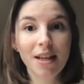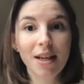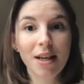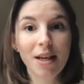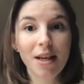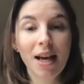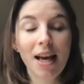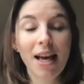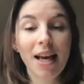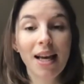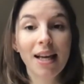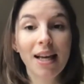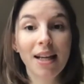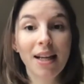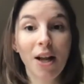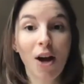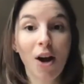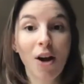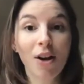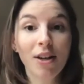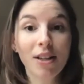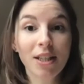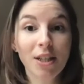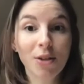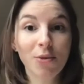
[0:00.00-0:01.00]

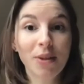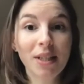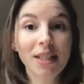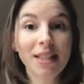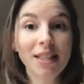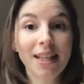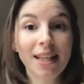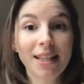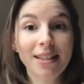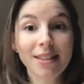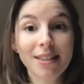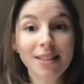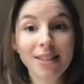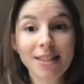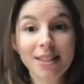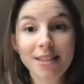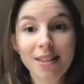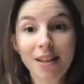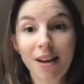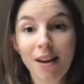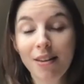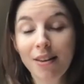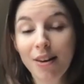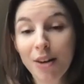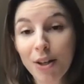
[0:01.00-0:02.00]
on a grid that's
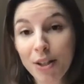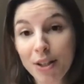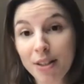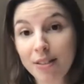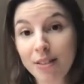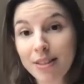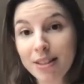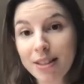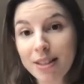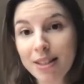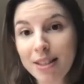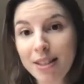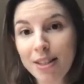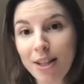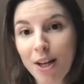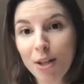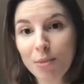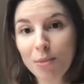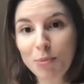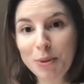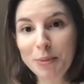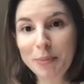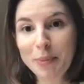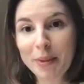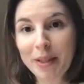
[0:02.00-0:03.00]
currently
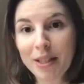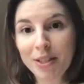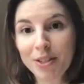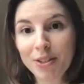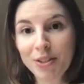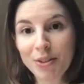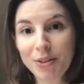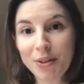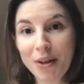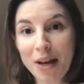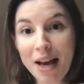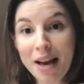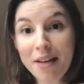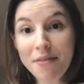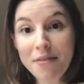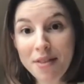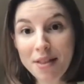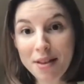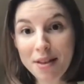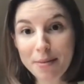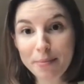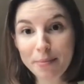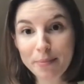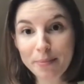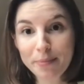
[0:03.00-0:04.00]
not prepared to have
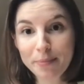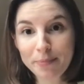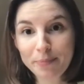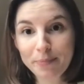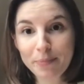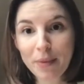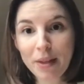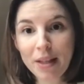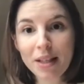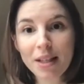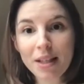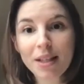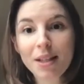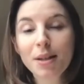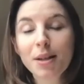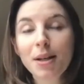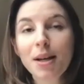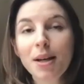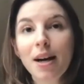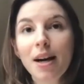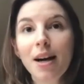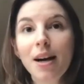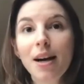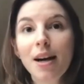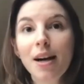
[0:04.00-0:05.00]
them.
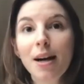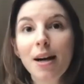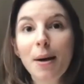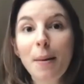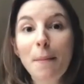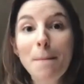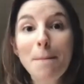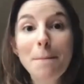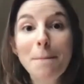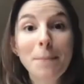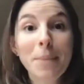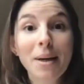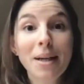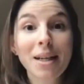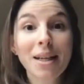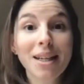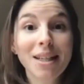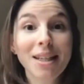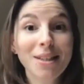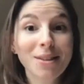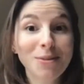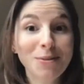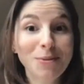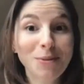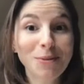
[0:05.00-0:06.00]

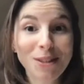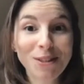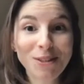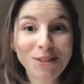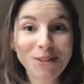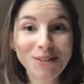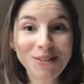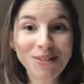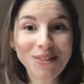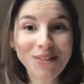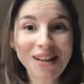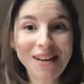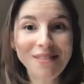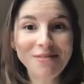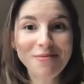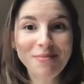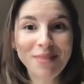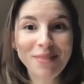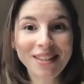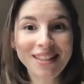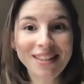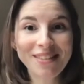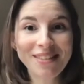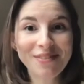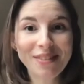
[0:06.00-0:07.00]
But we do have
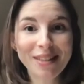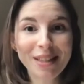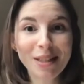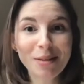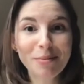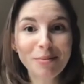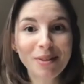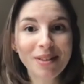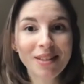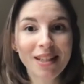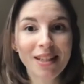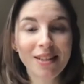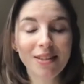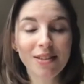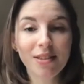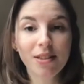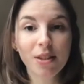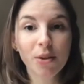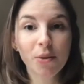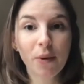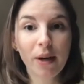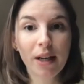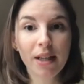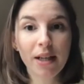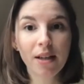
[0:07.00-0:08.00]
money available now,
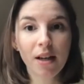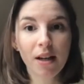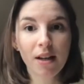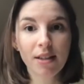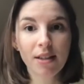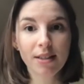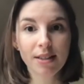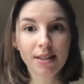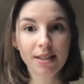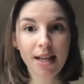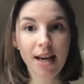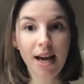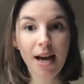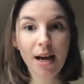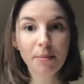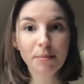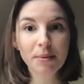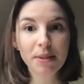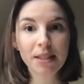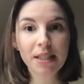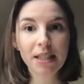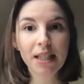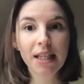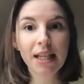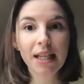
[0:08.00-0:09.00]
so why not
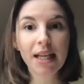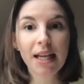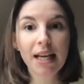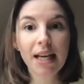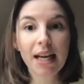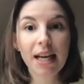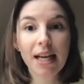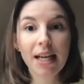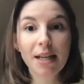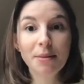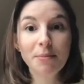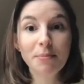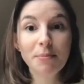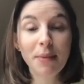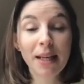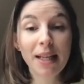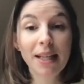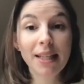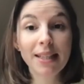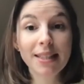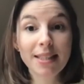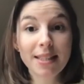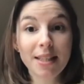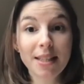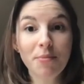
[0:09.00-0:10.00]
adapt and
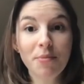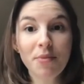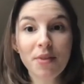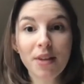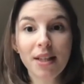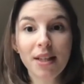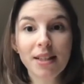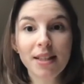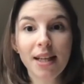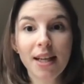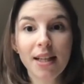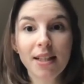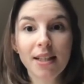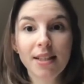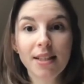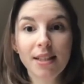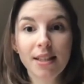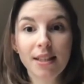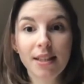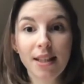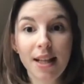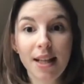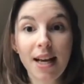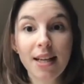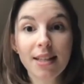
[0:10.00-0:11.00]
make something that
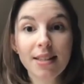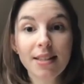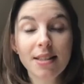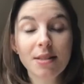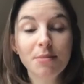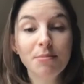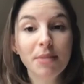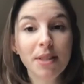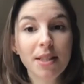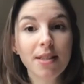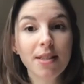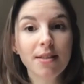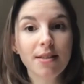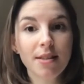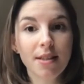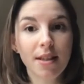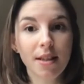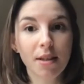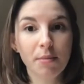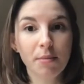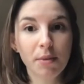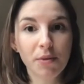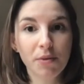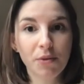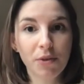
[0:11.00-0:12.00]
could last and be
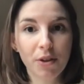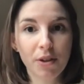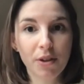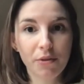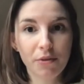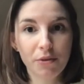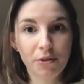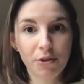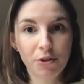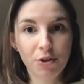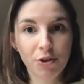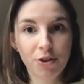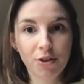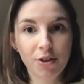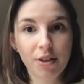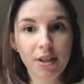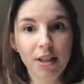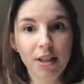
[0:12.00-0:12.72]
sustainable for the future?